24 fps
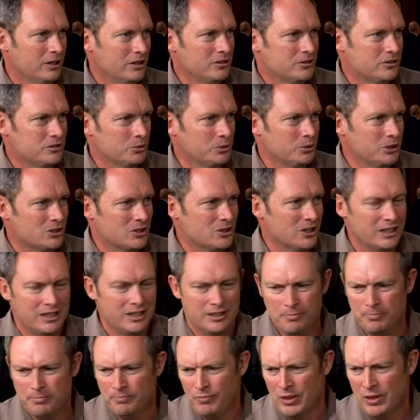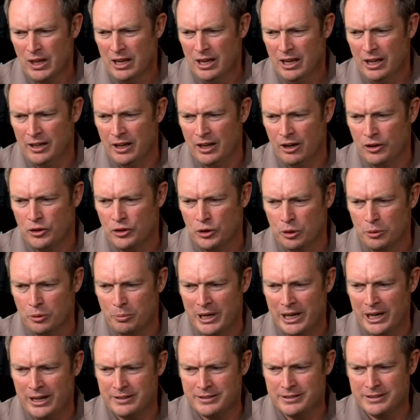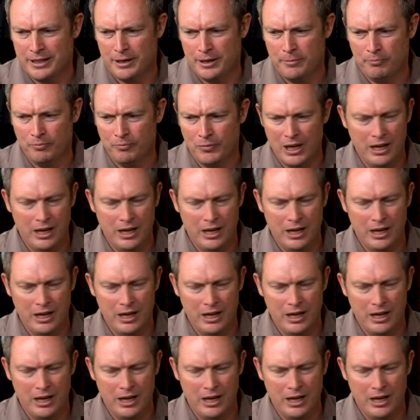too yeah. easily. And then I thought about um,